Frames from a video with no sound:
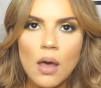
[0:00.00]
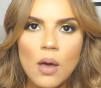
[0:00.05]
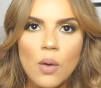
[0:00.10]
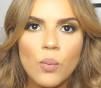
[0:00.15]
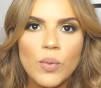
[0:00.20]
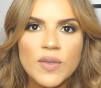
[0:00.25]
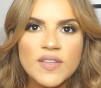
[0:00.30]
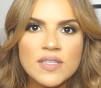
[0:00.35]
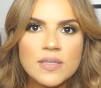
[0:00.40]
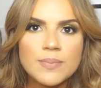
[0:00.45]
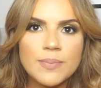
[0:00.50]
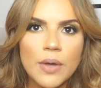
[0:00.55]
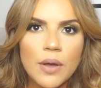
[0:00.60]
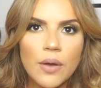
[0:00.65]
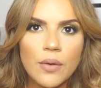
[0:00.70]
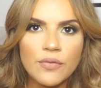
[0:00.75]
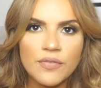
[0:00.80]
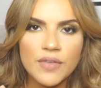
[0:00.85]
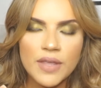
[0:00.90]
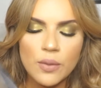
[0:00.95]
Whisper
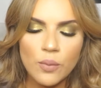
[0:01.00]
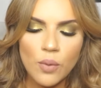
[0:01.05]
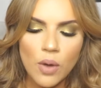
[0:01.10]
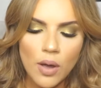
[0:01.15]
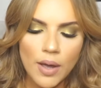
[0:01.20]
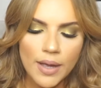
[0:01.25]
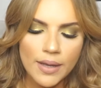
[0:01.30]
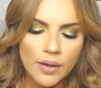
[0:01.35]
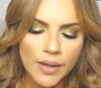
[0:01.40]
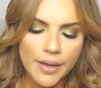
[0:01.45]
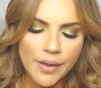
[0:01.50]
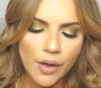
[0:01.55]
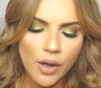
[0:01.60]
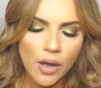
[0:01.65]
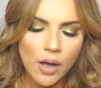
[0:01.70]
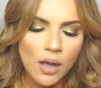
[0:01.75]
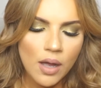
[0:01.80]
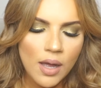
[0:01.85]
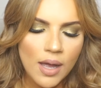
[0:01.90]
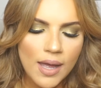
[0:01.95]
of Guilt
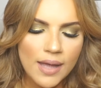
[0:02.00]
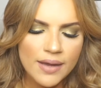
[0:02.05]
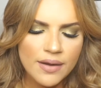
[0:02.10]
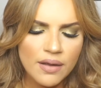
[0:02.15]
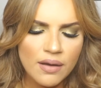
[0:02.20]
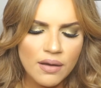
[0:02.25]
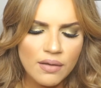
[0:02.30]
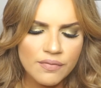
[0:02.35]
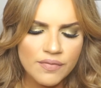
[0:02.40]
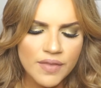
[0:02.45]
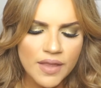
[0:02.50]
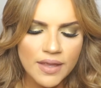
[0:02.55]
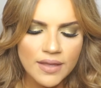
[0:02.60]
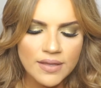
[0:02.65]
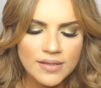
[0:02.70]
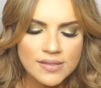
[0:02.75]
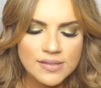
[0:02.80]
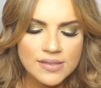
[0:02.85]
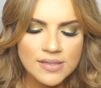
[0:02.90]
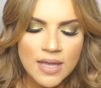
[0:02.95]
highlighter, and I love
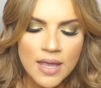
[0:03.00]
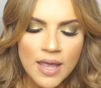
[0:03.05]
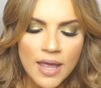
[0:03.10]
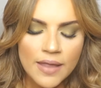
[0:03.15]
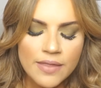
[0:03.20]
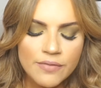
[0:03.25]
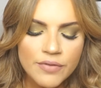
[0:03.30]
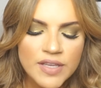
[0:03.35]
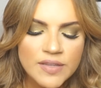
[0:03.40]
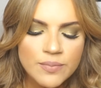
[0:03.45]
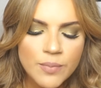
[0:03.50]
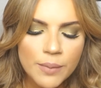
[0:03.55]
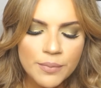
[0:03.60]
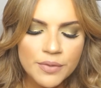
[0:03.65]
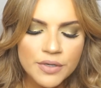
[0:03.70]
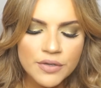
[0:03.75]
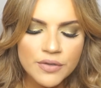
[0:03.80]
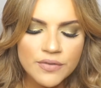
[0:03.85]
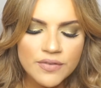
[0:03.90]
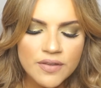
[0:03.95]
this. And the reason why I'm
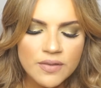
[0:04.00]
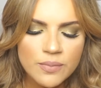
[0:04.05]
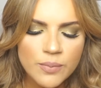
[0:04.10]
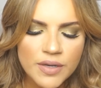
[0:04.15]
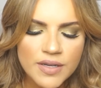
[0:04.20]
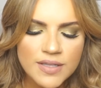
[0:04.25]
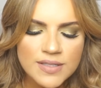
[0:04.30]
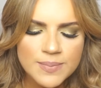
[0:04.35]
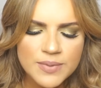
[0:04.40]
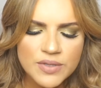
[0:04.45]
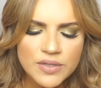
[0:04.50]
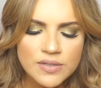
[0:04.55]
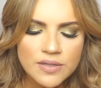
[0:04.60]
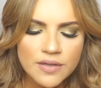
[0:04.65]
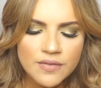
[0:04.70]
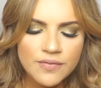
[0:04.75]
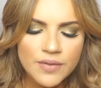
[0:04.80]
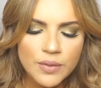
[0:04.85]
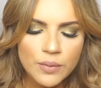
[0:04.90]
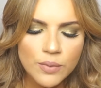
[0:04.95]
going to use this one is because I
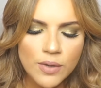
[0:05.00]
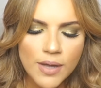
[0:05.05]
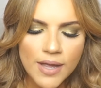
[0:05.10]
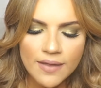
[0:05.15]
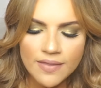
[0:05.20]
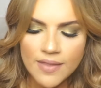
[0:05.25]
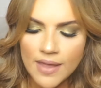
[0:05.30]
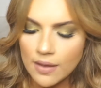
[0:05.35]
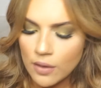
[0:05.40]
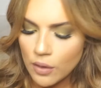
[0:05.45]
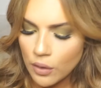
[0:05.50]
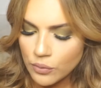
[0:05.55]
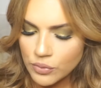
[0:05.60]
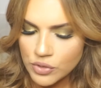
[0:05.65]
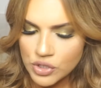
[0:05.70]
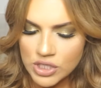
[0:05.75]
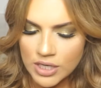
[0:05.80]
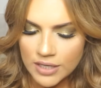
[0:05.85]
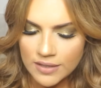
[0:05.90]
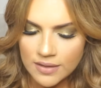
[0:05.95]
feel like that gold
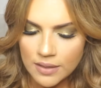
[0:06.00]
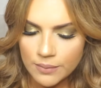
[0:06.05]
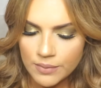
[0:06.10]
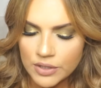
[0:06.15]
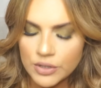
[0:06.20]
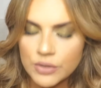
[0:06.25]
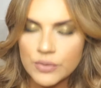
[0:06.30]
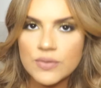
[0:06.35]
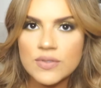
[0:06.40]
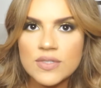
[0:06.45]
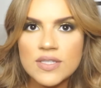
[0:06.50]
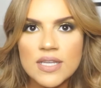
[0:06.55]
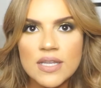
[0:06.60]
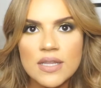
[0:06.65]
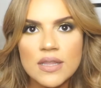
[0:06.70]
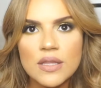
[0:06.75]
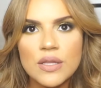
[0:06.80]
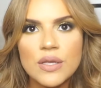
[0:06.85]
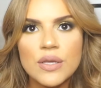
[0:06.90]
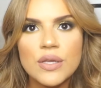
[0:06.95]
shade that we used
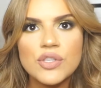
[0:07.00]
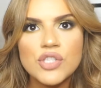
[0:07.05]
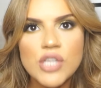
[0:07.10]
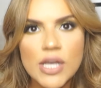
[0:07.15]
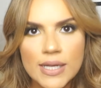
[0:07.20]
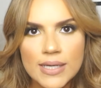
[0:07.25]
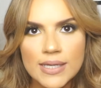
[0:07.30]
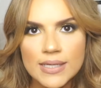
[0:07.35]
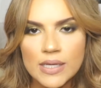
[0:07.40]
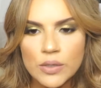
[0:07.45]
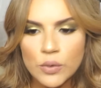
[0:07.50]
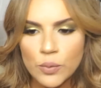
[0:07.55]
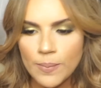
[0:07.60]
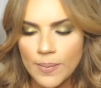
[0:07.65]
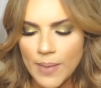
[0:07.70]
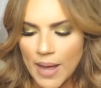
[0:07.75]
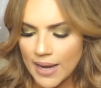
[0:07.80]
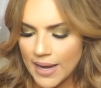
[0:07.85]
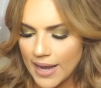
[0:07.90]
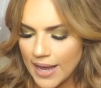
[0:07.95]
in the Jaclyn Hill
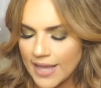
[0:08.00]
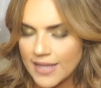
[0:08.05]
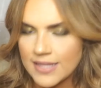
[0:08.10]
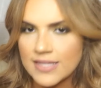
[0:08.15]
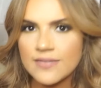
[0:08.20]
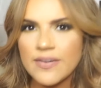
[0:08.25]
palette,